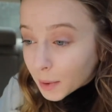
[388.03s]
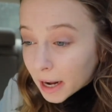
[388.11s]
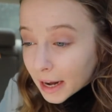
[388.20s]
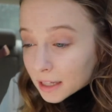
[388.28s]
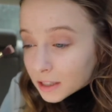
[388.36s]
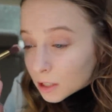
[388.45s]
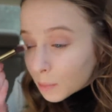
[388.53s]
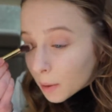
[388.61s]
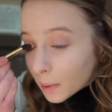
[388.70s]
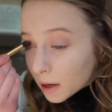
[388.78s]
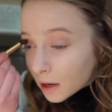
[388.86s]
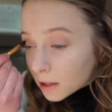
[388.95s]
But I guess that's
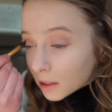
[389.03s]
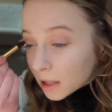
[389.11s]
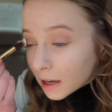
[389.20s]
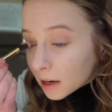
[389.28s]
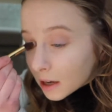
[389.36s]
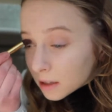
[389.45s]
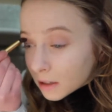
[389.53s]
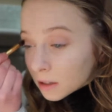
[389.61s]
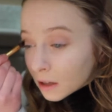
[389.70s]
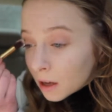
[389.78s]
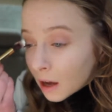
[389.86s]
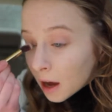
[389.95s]
probably a good thing because
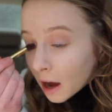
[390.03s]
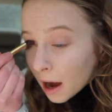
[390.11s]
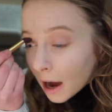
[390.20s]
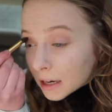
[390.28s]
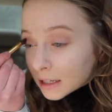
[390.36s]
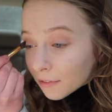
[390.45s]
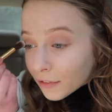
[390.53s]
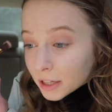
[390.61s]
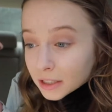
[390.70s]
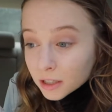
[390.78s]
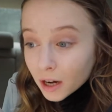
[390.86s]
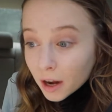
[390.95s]
I
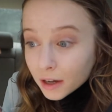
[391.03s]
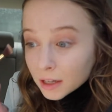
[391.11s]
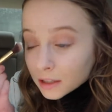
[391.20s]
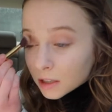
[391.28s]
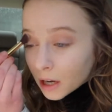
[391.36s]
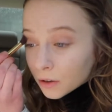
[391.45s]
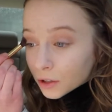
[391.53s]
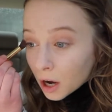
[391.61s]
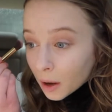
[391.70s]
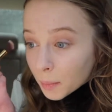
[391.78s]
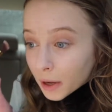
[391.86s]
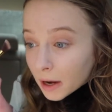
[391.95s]
definitely did not need to go
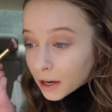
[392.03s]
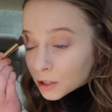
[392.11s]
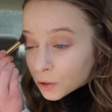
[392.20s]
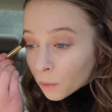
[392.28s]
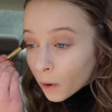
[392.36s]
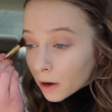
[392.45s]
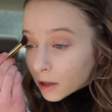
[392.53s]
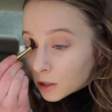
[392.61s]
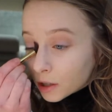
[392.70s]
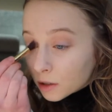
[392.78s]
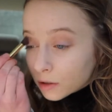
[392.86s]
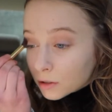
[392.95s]
shopping. I just wanted
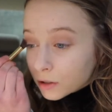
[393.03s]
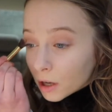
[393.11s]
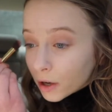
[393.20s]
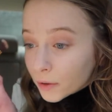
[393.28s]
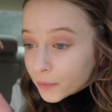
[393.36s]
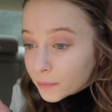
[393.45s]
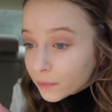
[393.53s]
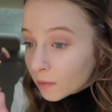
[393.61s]
to, so.